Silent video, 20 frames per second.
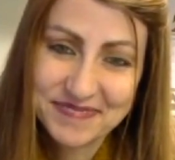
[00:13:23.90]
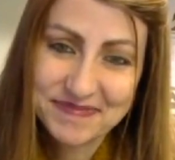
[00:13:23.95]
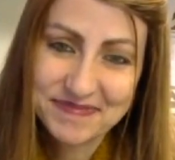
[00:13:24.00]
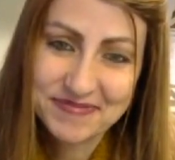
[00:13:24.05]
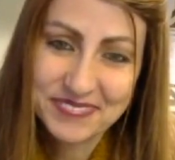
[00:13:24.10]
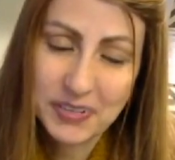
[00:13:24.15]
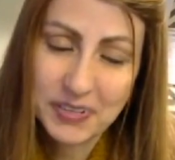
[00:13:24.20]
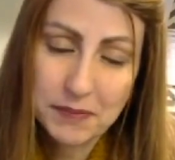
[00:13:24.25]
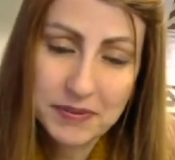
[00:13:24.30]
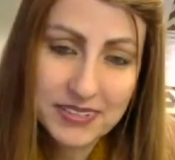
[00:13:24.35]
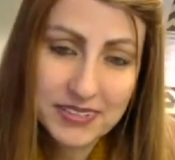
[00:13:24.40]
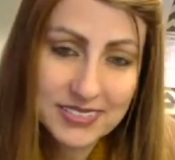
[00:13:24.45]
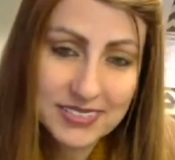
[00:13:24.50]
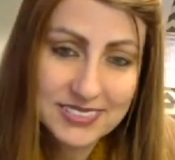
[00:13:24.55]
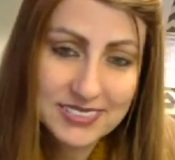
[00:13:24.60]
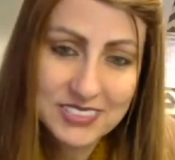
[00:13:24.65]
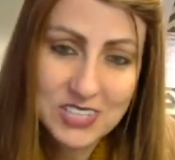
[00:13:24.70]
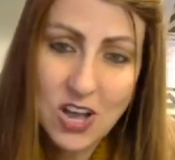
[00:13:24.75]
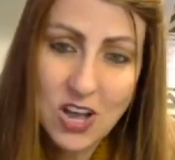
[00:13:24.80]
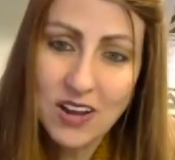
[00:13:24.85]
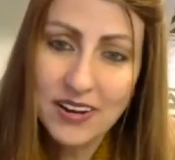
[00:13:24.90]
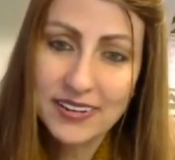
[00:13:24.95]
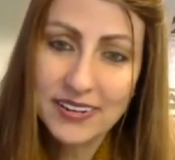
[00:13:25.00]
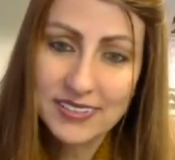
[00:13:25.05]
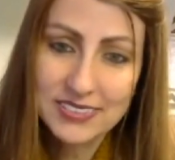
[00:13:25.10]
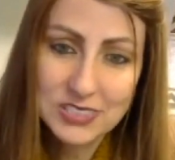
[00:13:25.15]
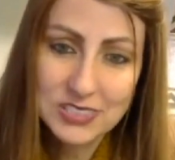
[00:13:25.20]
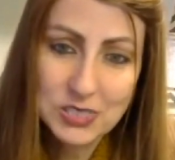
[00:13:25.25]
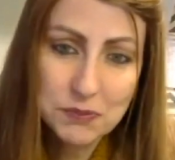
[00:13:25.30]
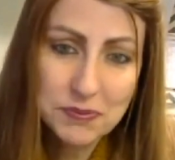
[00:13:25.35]
Because talking
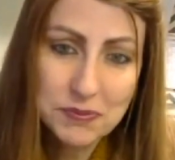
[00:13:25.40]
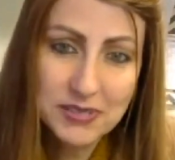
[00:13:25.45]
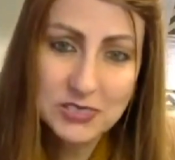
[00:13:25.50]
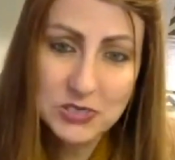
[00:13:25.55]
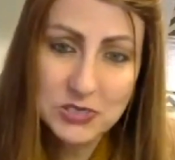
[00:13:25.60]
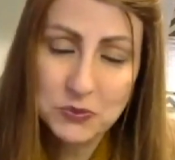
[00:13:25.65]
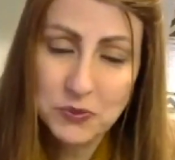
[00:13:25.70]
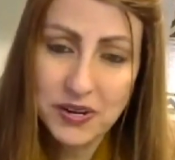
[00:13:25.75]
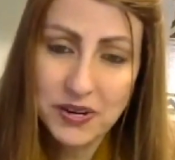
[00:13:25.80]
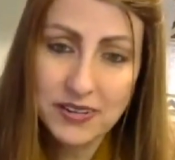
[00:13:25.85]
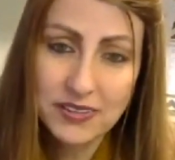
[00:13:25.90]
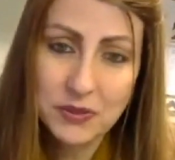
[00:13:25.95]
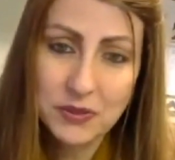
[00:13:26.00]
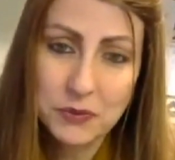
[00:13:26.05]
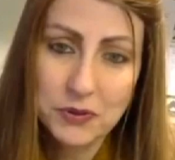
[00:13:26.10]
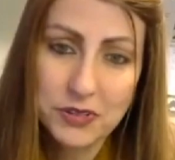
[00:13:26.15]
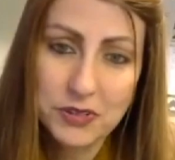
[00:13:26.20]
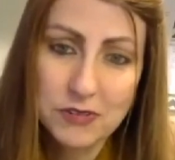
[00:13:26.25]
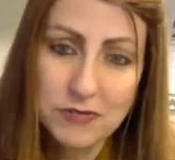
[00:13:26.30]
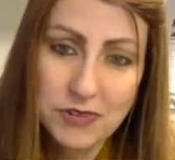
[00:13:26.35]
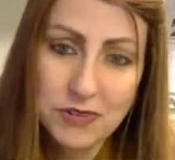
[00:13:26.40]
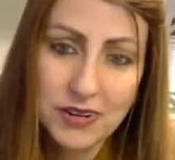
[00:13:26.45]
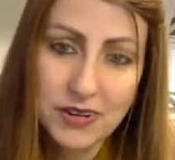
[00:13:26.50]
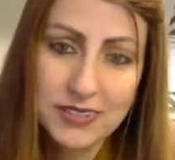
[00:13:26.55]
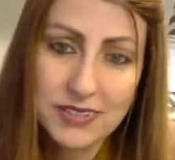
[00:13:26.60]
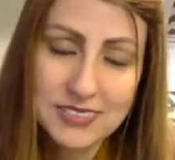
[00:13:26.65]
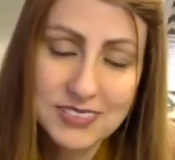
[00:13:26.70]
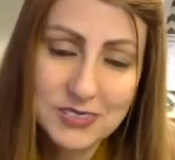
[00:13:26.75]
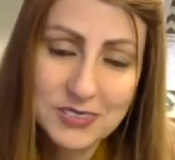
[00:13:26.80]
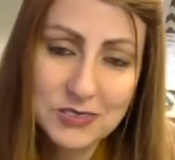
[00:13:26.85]
is the best way that we're going to find a
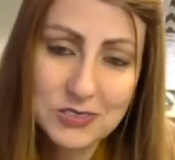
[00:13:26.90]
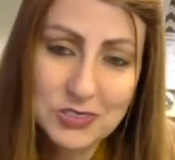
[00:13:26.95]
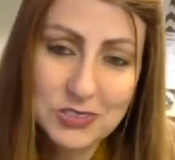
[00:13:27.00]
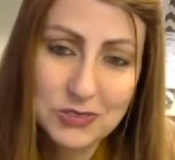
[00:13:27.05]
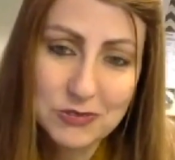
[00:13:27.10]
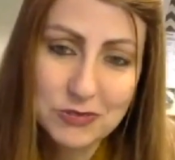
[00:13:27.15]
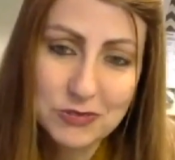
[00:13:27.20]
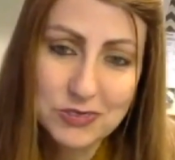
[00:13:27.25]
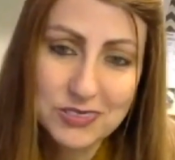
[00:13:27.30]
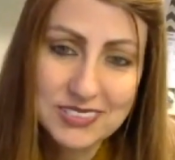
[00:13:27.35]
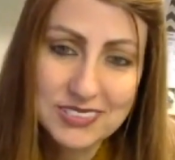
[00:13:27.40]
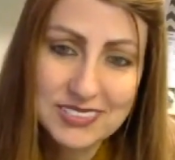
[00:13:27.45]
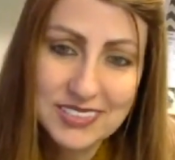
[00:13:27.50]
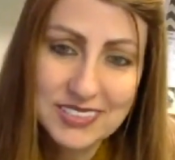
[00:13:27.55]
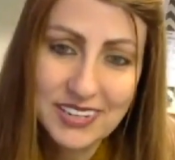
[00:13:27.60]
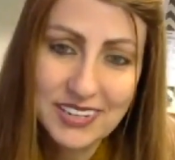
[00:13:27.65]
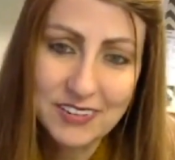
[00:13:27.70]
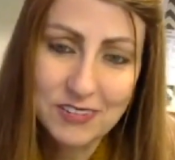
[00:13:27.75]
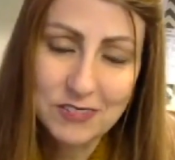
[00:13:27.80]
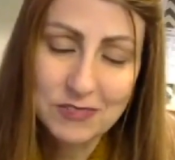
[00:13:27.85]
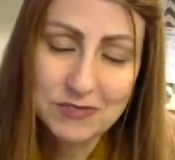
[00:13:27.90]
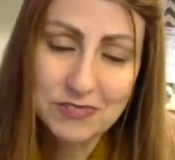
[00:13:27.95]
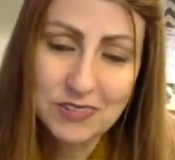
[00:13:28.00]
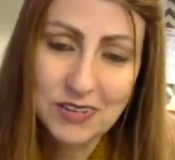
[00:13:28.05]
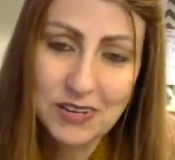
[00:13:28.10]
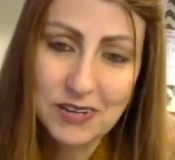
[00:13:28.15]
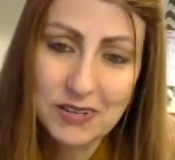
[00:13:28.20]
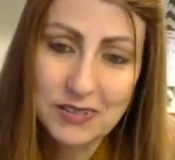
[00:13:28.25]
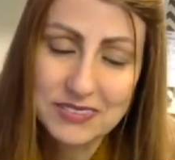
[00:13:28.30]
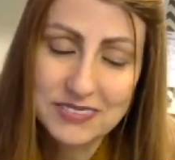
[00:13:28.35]
solution for these kind
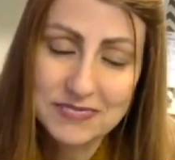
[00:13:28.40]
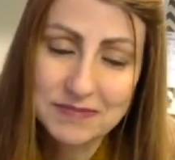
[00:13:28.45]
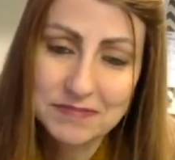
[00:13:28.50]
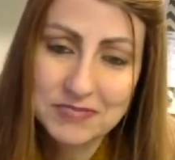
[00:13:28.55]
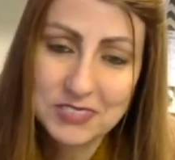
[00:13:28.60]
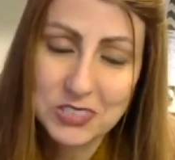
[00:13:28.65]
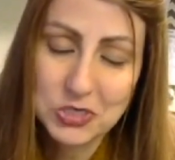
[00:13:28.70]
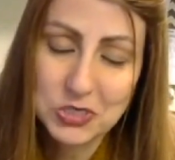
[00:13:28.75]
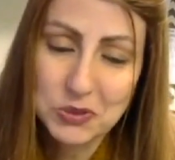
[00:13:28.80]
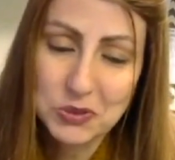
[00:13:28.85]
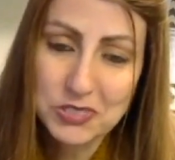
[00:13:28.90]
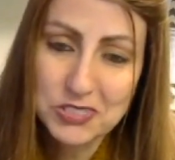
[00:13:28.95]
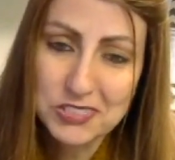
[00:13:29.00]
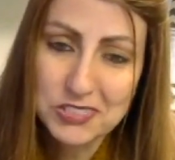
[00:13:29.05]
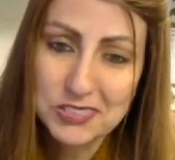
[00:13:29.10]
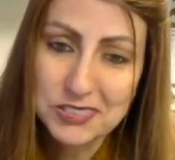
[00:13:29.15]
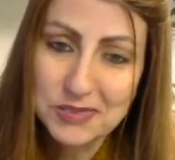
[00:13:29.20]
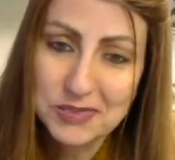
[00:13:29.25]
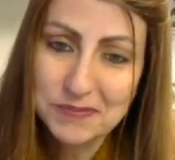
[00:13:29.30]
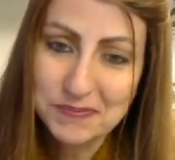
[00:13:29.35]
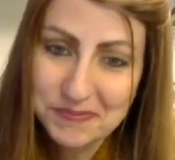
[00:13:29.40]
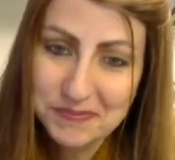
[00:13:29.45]
of situations.